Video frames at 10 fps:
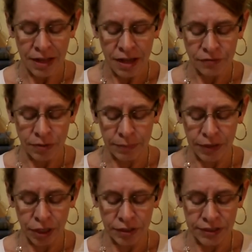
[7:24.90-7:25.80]
From
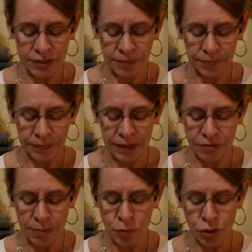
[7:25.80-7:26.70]
thence they
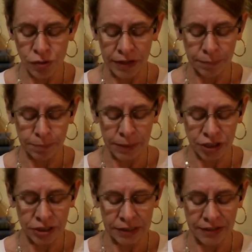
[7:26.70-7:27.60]
removed and
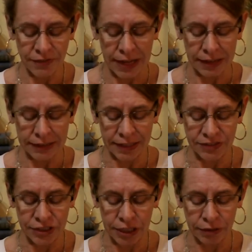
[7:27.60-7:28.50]
pitched in the valley of
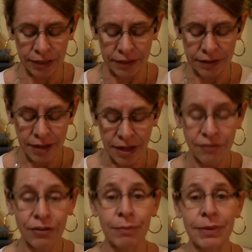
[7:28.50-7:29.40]
Zered.
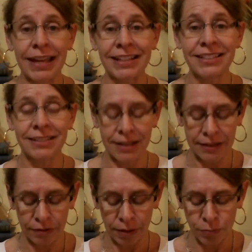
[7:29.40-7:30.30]
From thence
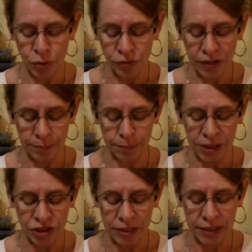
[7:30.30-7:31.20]
they removed and
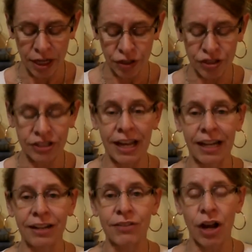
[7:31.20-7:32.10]
pitched on the other side
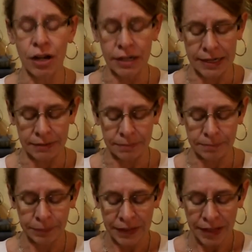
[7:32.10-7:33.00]
of Arnon,
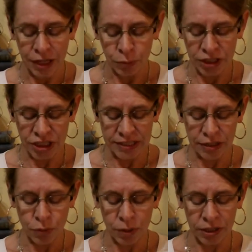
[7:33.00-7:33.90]
which is in
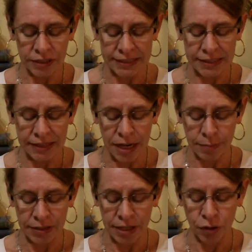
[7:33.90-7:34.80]
the wilderness that
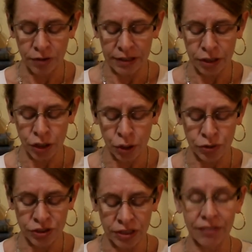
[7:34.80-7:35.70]
cometh out of the
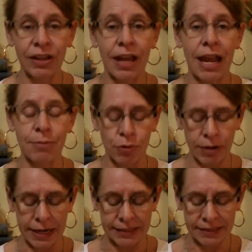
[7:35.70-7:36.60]
coasts of the
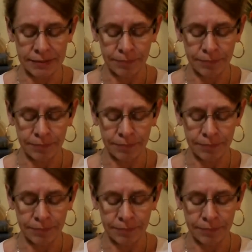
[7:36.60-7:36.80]
Amorites.